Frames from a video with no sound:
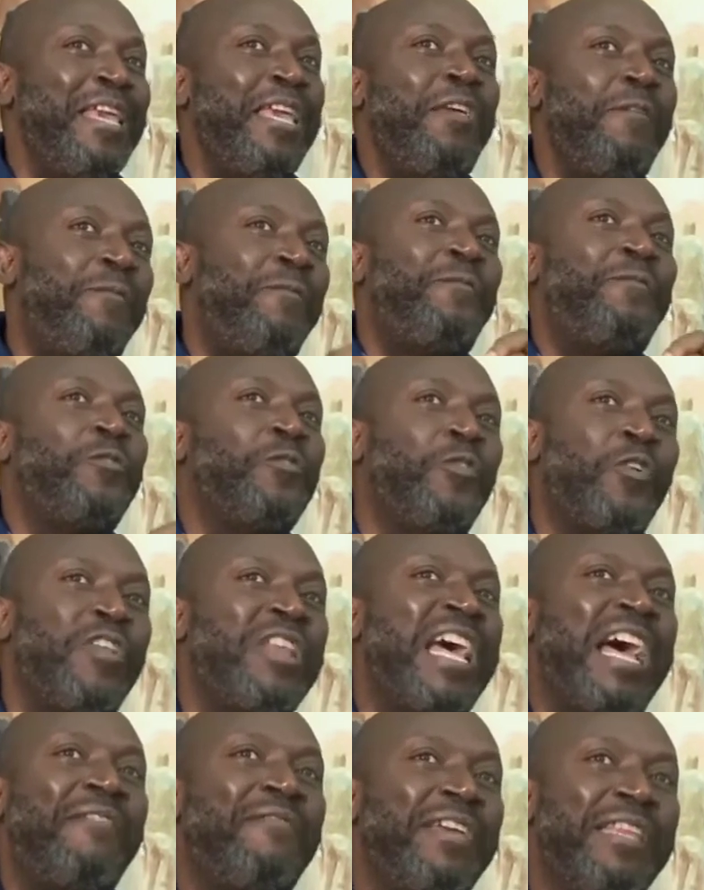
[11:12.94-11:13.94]
If you
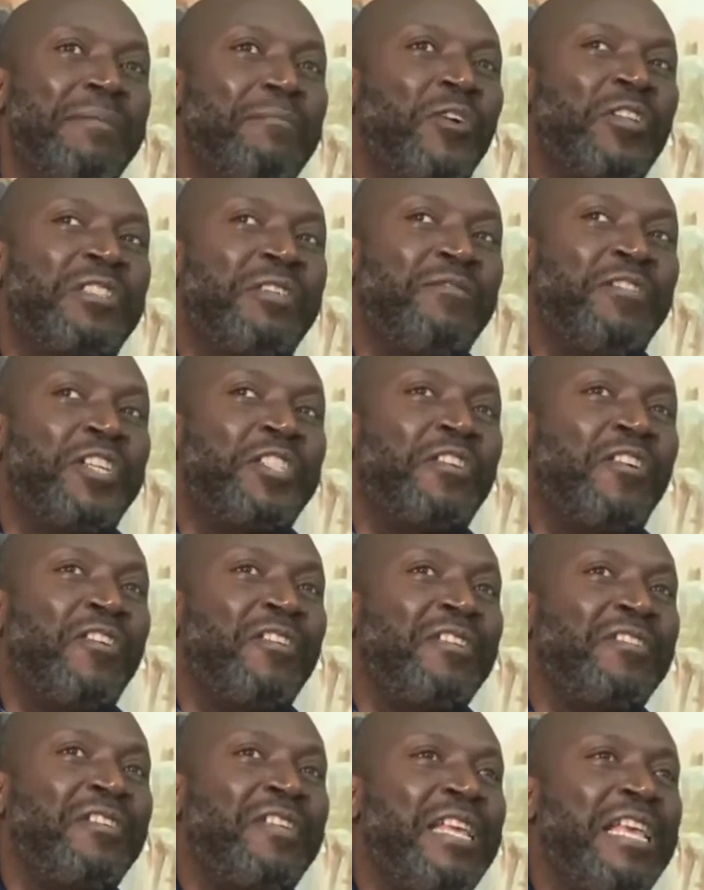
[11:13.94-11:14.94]
don't have any
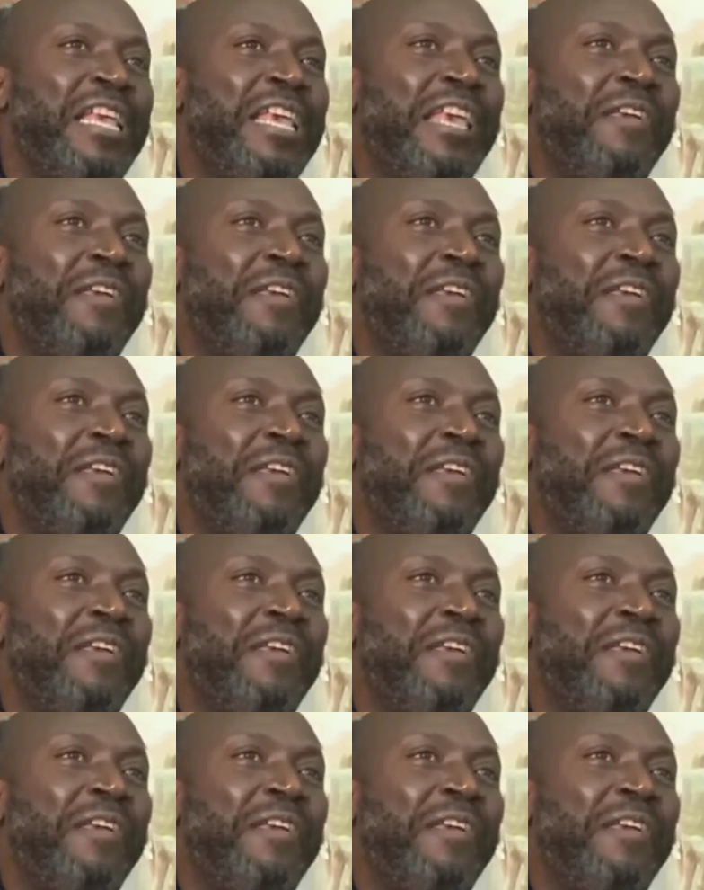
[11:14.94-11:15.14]
motivations,